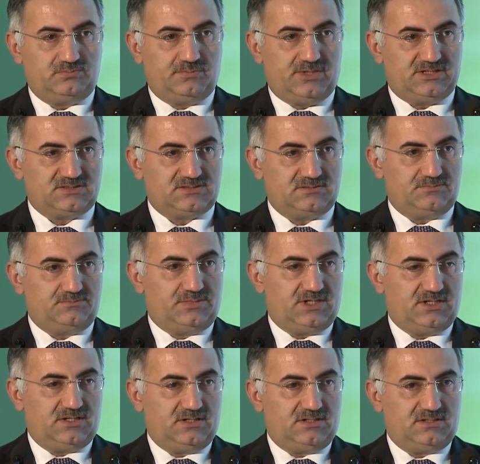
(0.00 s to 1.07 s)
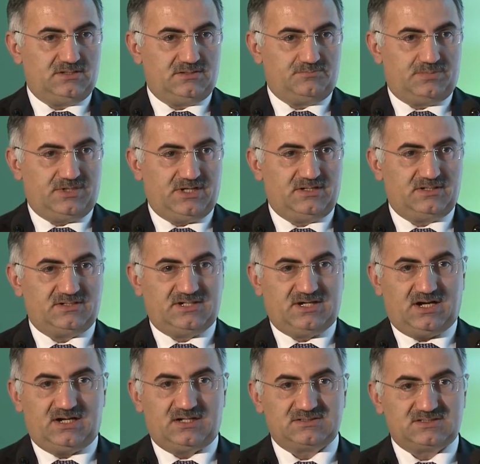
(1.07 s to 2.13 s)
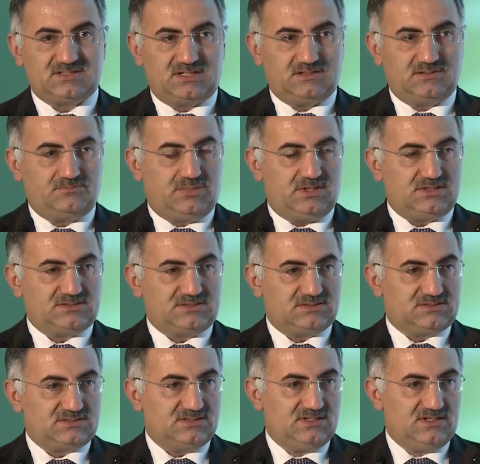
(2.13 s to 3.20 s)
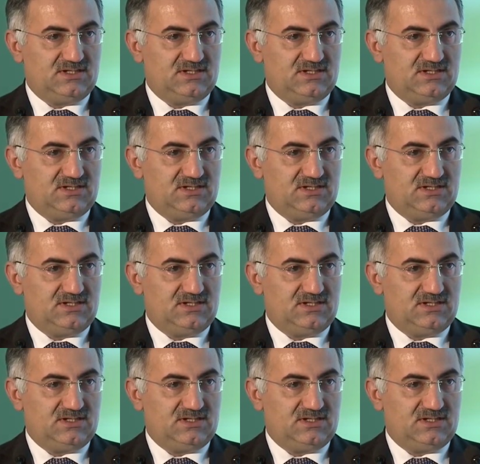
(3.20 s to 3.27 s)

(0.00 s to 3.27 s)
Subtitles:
by cars and buses.